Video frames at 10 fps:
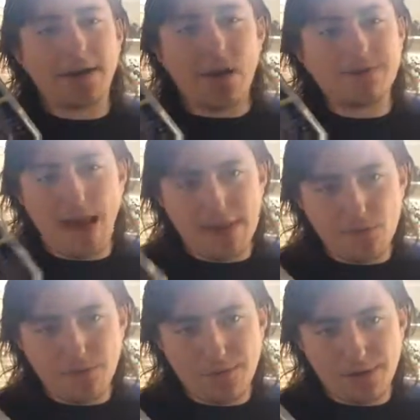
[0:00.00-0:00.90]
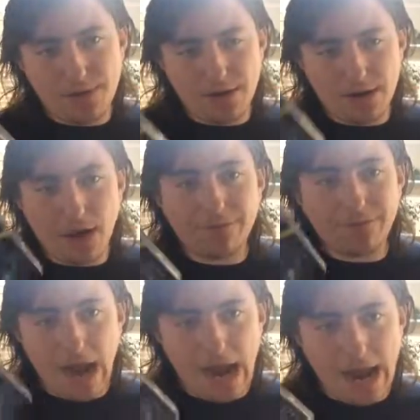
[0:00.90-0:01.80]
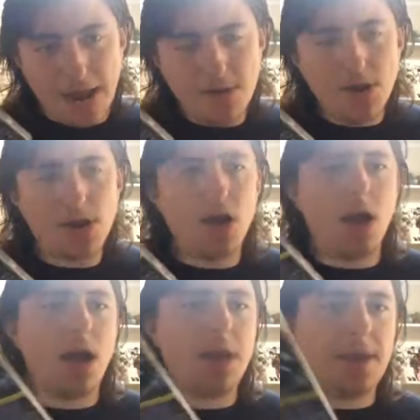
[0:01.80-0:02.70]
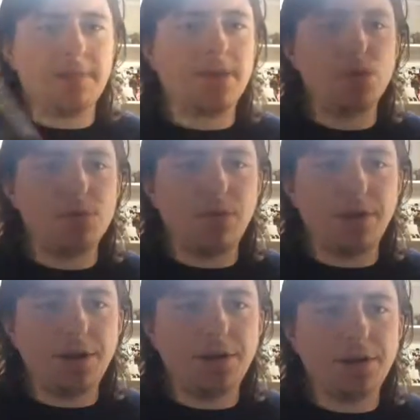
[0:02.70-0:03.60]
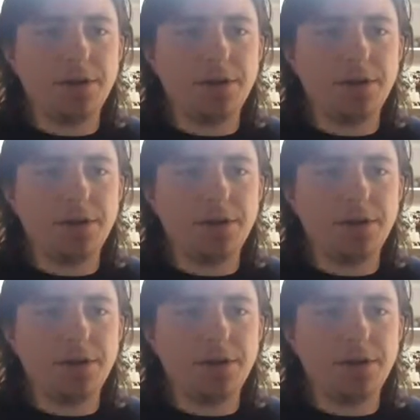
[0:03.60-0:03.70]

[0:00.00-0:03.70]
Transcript: my top 5 movie, my top 5 the MCU movie.